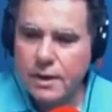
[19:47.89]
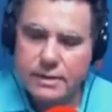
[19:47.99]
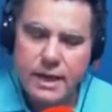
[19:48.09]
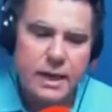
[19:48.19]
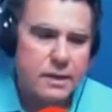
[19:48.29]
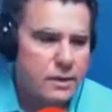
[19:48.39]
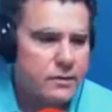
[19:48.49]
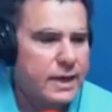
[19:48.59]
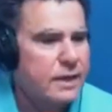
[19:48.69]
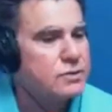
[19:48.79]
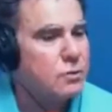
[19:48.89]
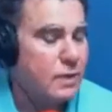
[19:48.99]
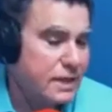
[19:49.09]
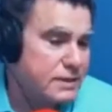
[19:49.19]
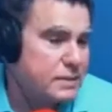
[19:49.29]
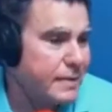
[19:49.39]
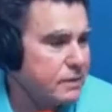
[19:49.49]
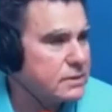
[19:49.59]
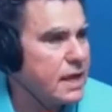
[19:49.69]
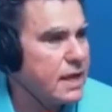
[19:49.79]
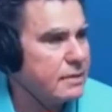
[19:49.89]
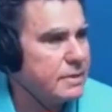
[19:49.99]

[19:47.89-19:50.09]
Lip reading: Okay. Well, it's about time.